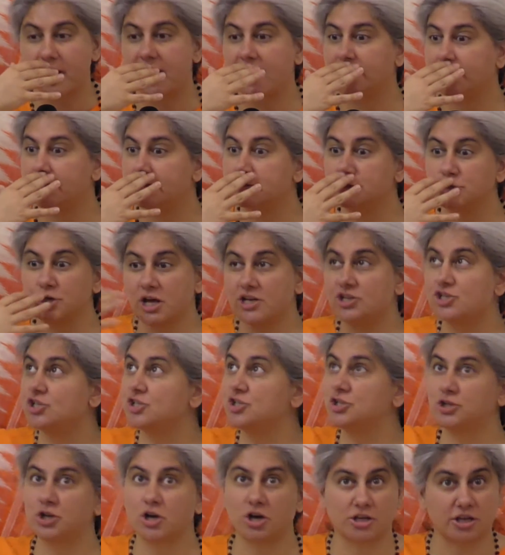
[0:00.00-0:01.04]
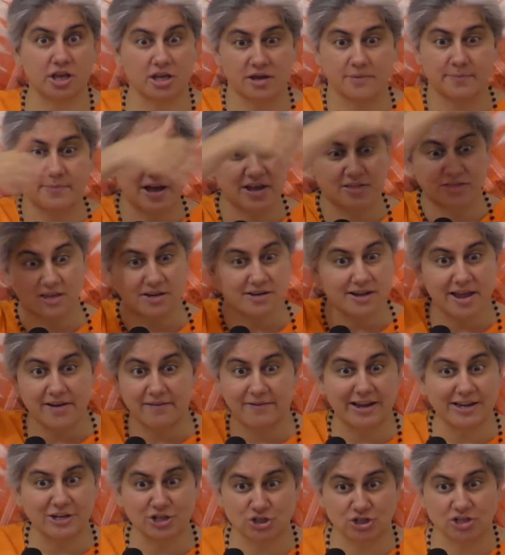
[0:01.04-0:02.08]
It's not just talking about the
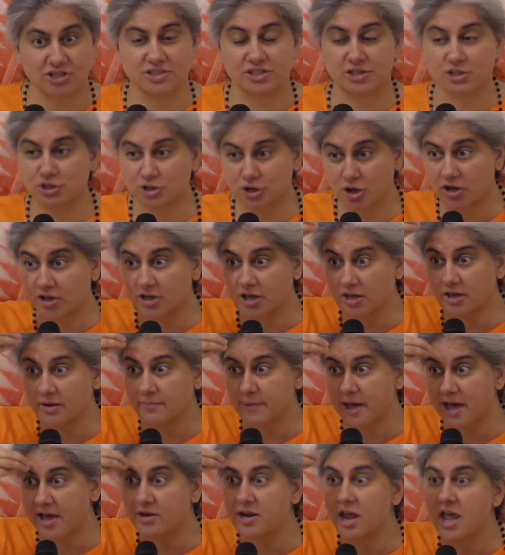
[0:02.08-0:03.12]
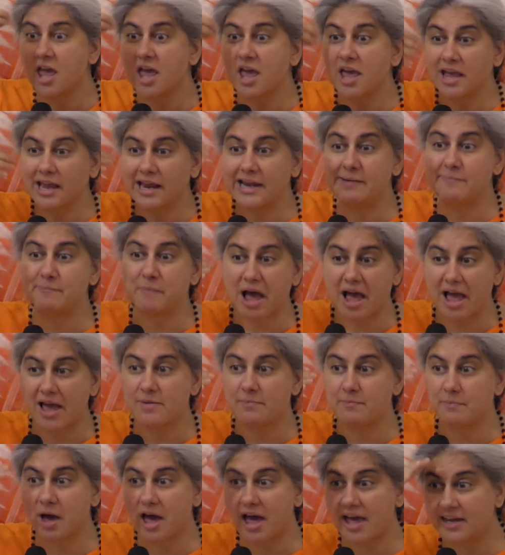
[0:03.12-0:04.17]
directions. It's talking about, in my
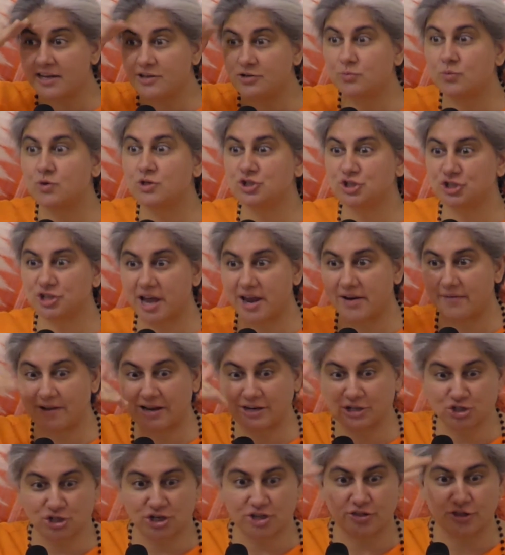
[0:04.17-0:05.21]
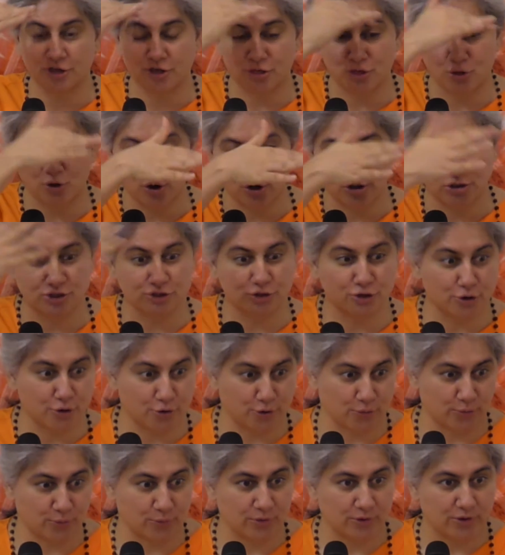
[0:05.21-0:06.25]
mind, which direction the thoughts
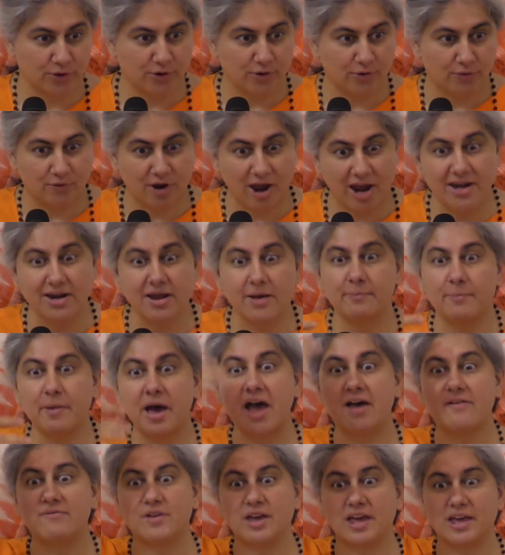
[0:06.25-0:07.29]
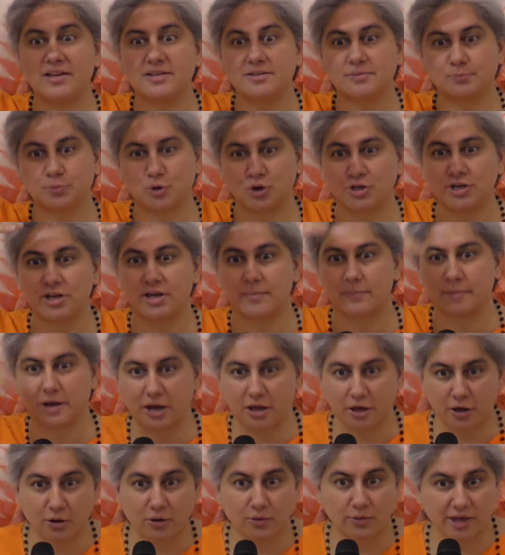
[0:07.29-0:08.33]
go. Right? Above is punya.
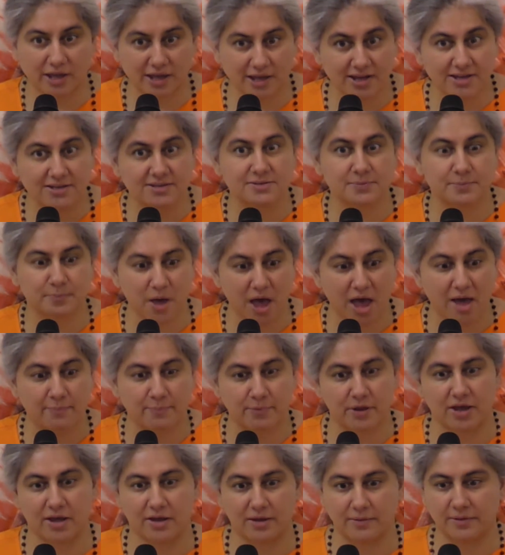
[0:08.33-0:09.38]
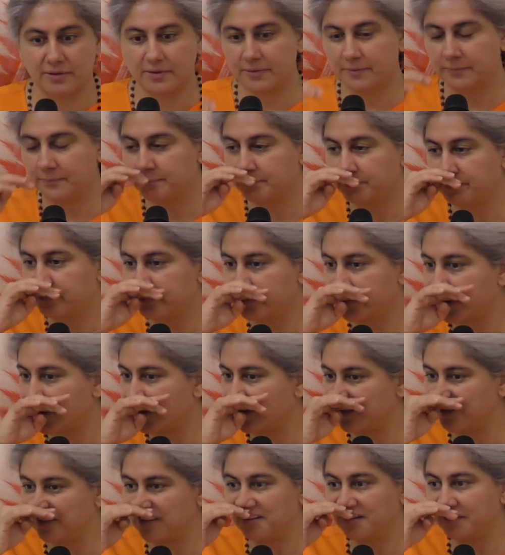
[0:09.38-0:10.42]
Below is papa.
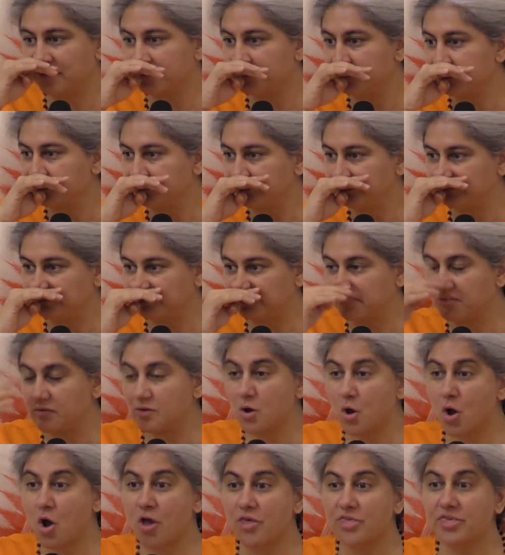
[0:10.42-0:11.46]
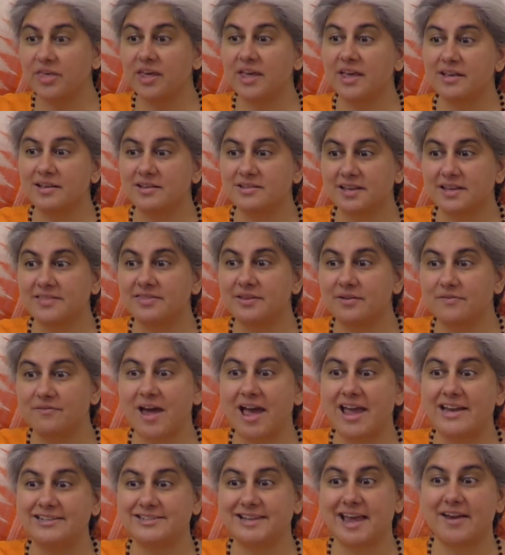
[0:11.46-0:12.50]
Right? North is in the
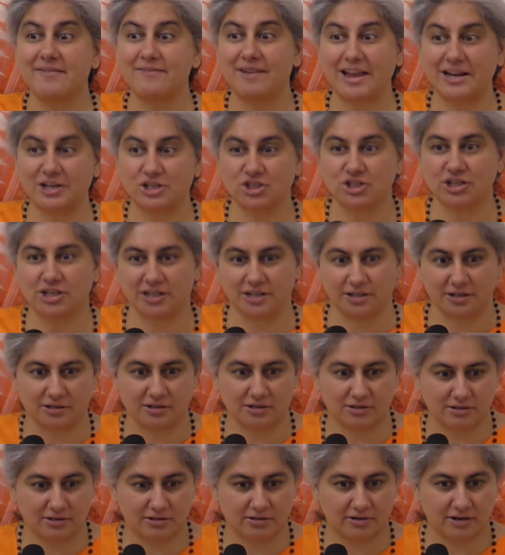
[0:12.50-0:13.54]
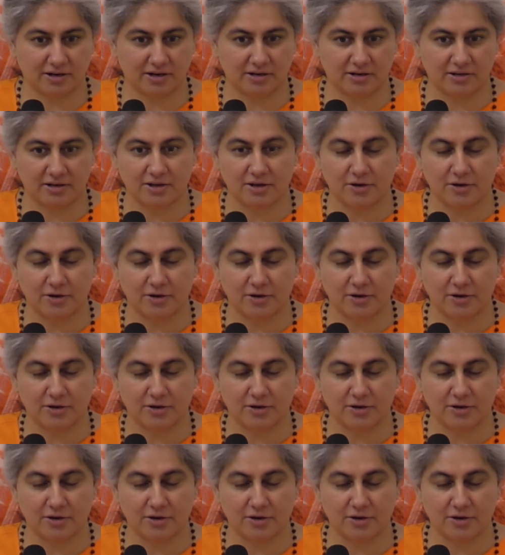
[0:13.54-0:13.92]
right direction. Right?